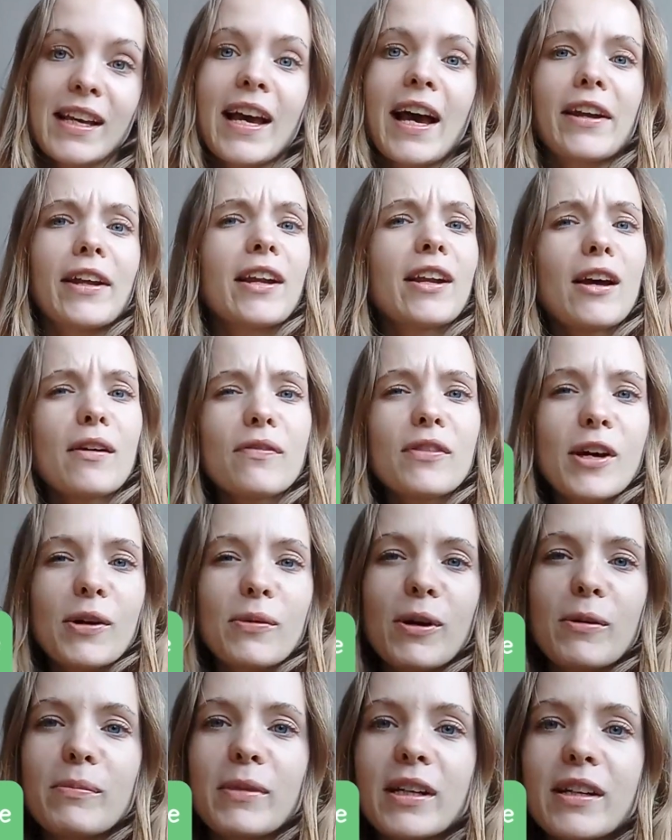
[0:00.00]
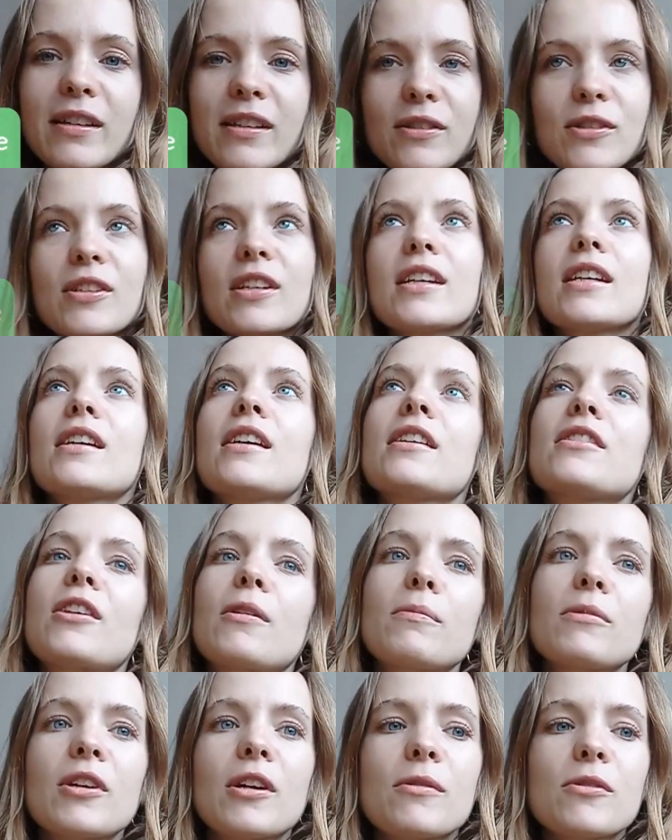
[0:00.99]
And I love that one because
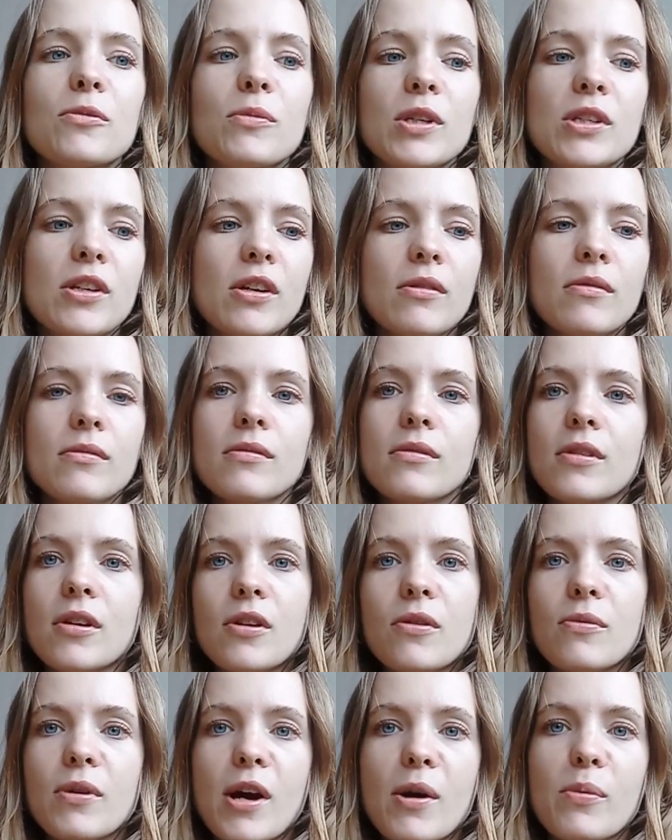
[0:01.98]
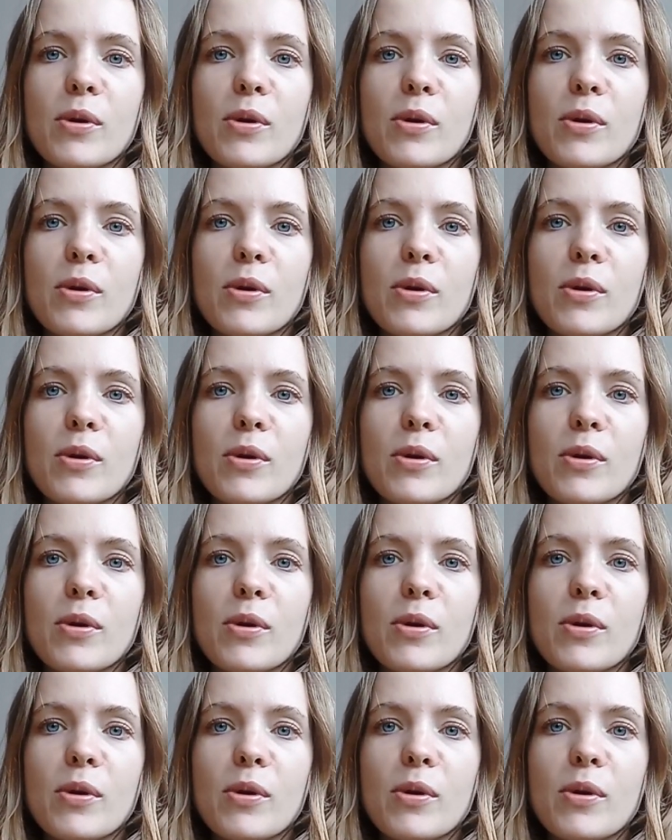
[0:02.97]
sometimes we don't know where